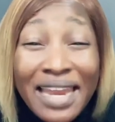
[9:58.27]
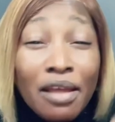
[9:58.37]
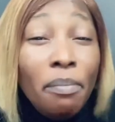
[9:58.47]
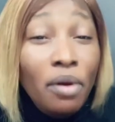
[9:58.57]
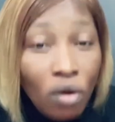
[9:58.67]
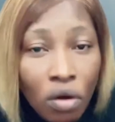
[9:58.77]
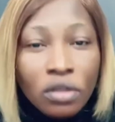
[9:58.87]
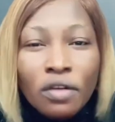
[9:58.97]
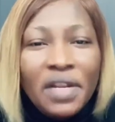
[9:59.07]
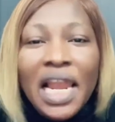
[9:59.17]
by the
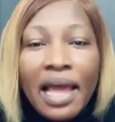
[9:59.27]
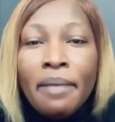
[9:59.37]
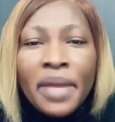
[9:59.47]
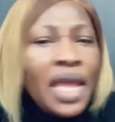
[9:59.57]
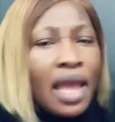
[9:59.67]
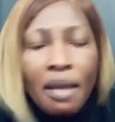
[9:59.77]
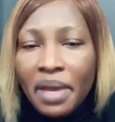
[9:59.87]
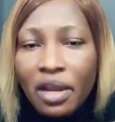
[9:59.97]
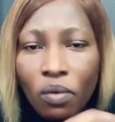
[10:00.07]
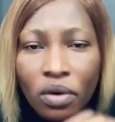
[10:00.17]
blood of the Lamb
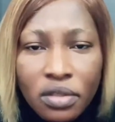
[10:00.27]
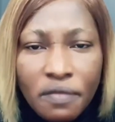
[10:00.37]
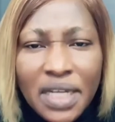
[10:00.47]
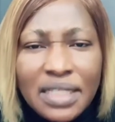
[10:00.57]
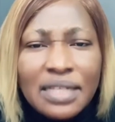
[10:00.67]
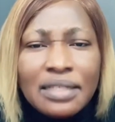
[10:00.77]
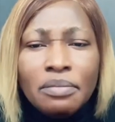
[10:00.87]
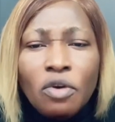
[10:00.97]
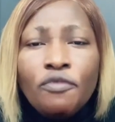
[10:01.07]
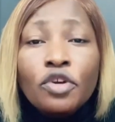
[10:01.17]
and by the words of your
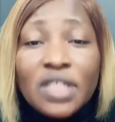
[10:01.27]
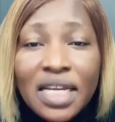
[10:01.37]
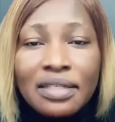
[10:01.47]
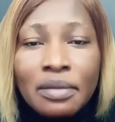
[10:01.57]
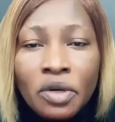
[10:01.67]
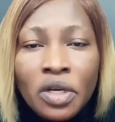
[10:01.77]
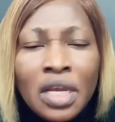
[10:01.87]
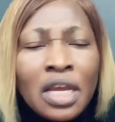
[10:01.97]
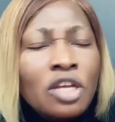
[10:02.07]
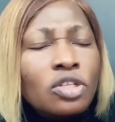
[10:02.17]
testimony.
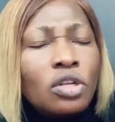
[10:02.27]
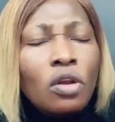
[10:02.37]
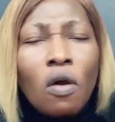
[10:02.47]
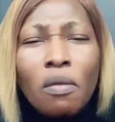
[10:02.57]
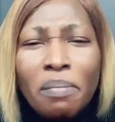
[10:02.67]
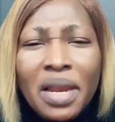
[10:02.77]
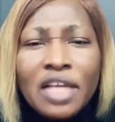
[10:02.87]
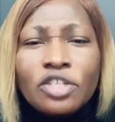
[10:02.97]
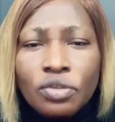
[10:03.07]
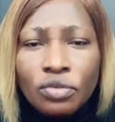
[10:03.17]
So the Lord
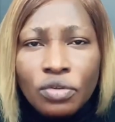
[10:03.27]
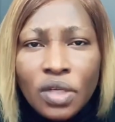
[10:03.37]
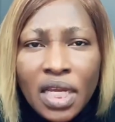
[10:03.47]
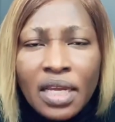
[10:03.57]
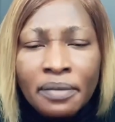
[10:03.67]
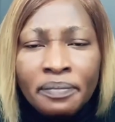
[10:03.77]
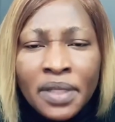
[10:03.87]
bless you today.